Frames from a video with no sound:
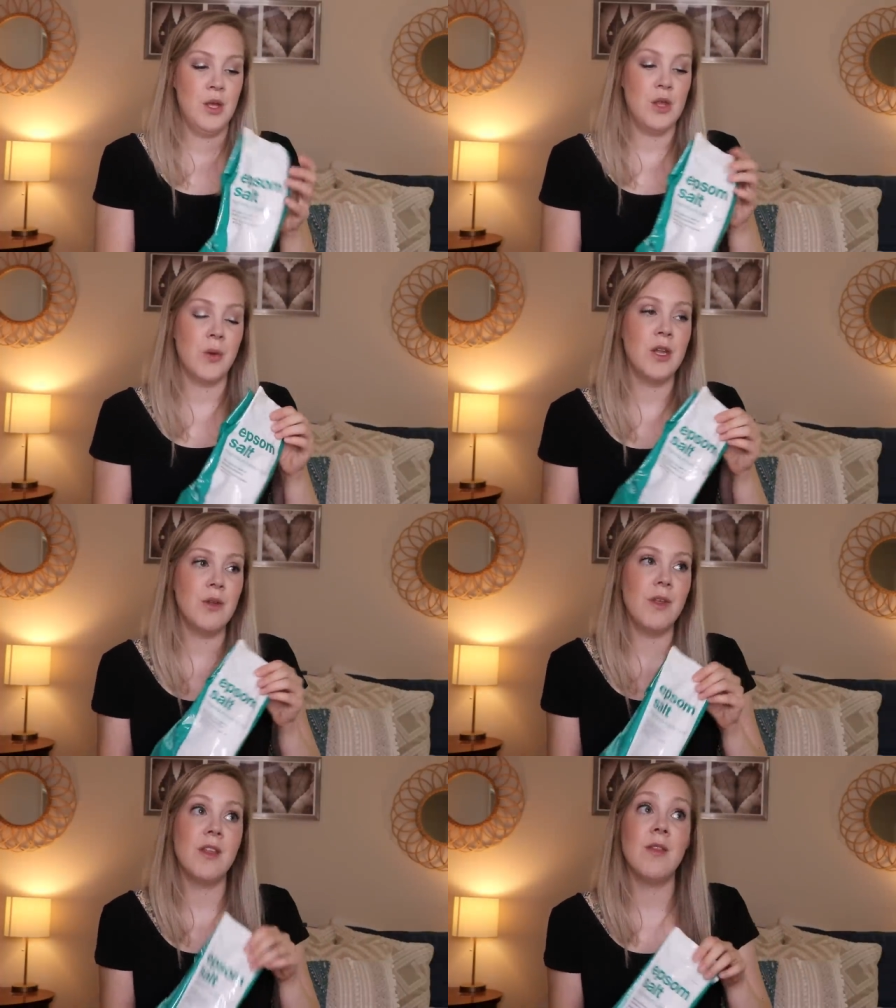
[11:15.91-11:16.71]
You can
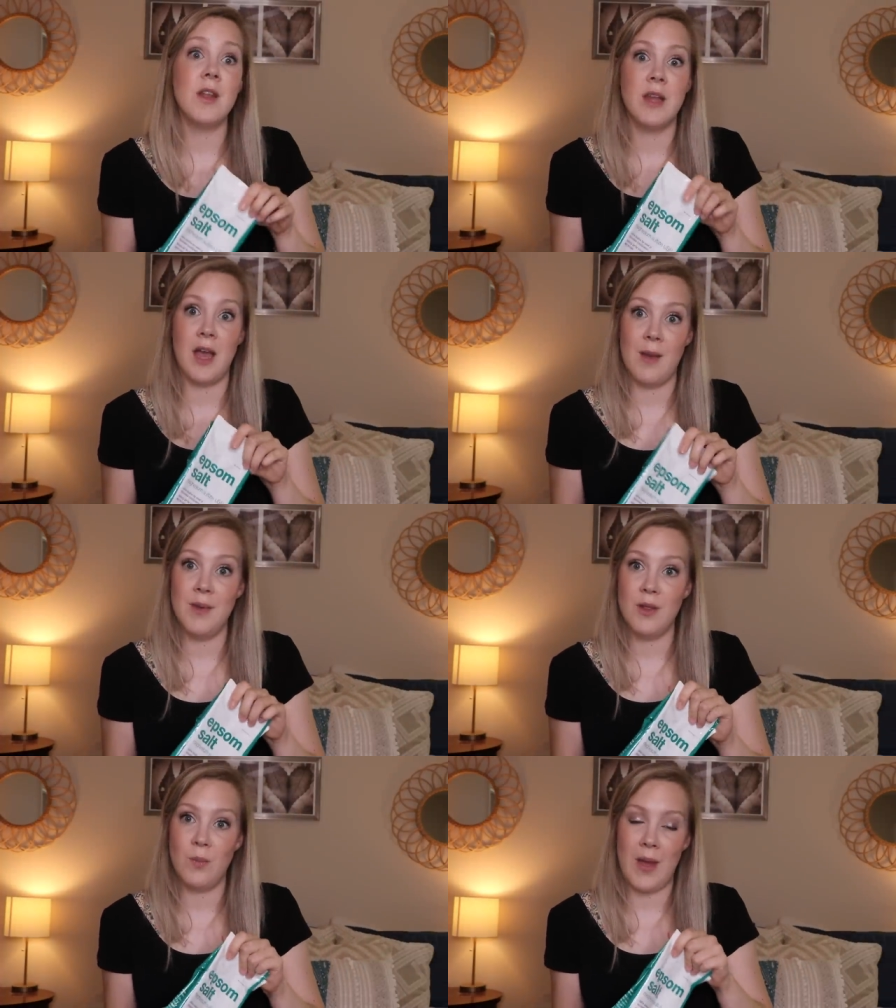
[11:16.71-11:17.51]
do this in the tub
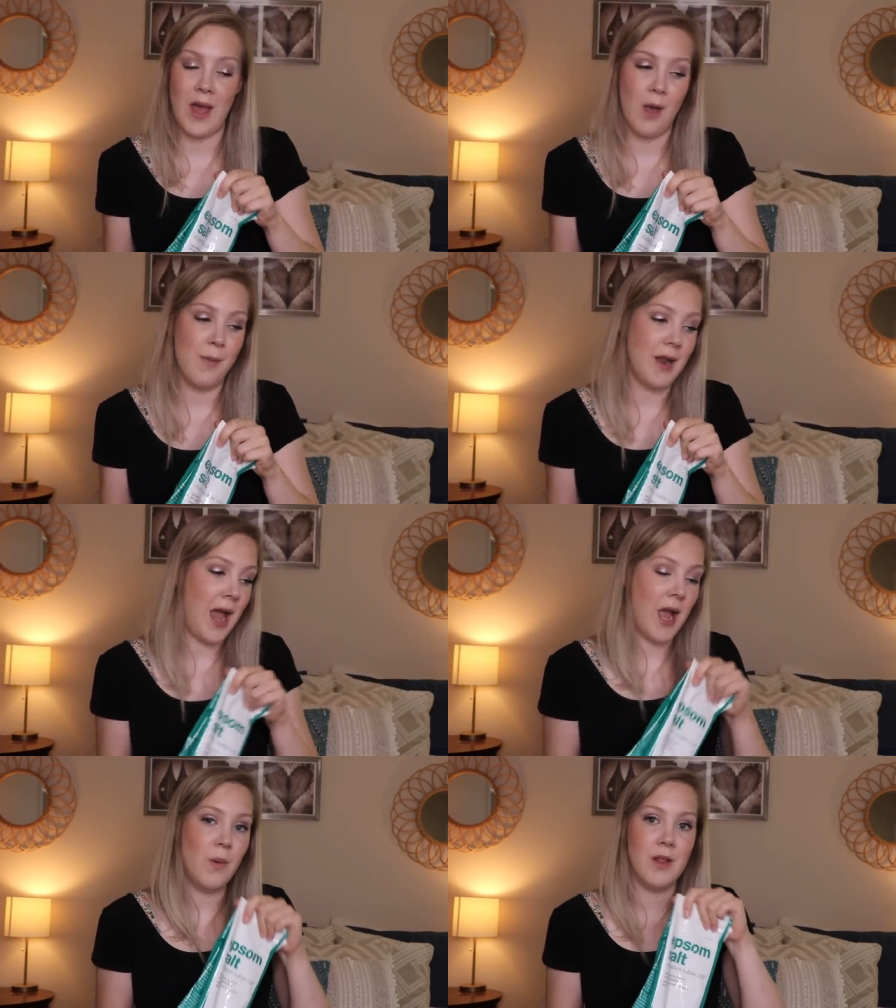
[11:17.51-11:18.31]
as well, but
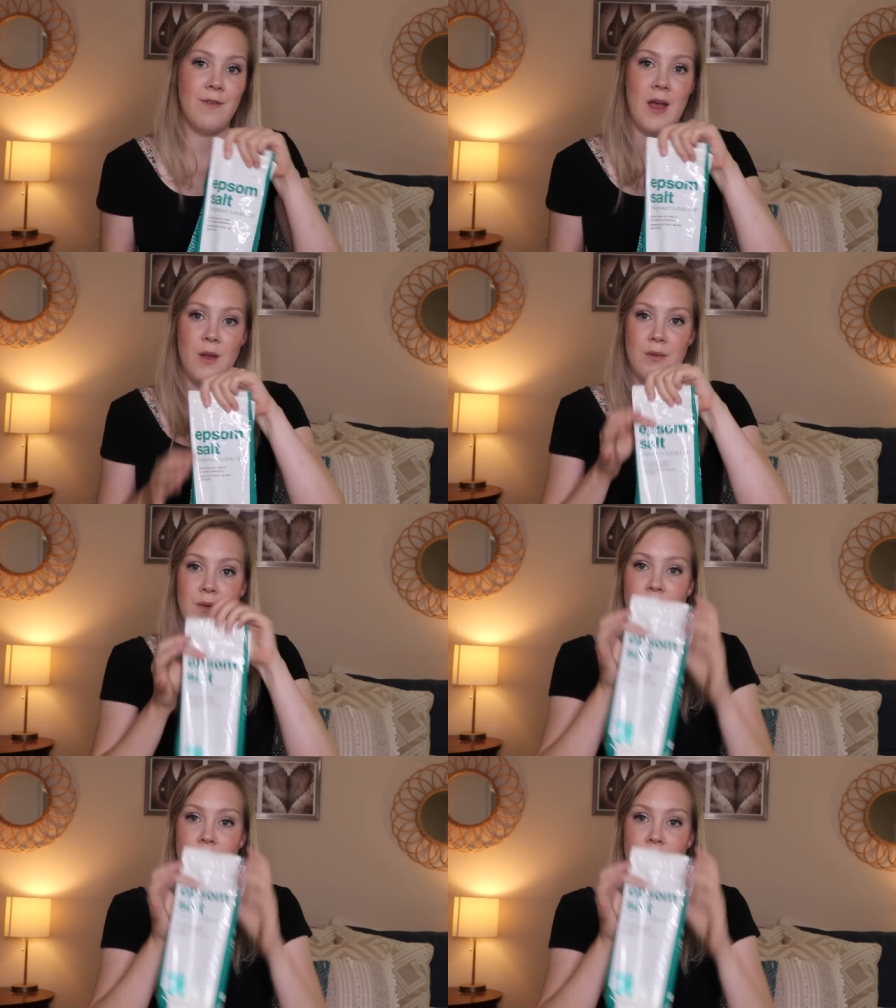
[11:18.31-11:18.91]
I always found